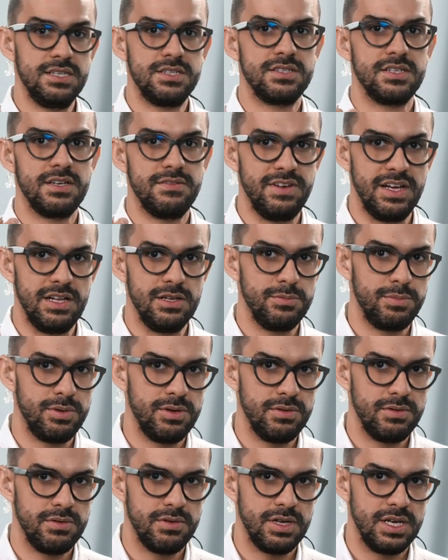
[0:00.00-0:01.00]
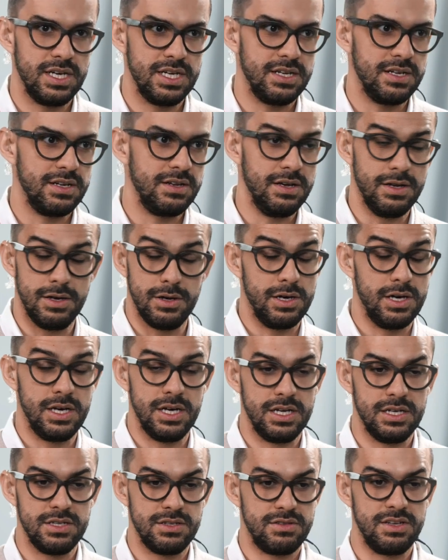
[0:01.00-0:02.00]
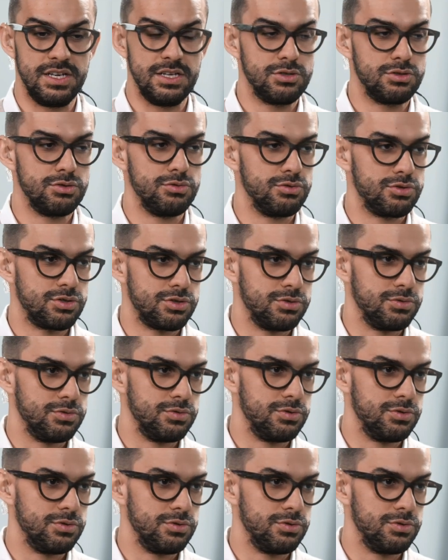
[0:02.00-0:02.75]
is a valuable and thing to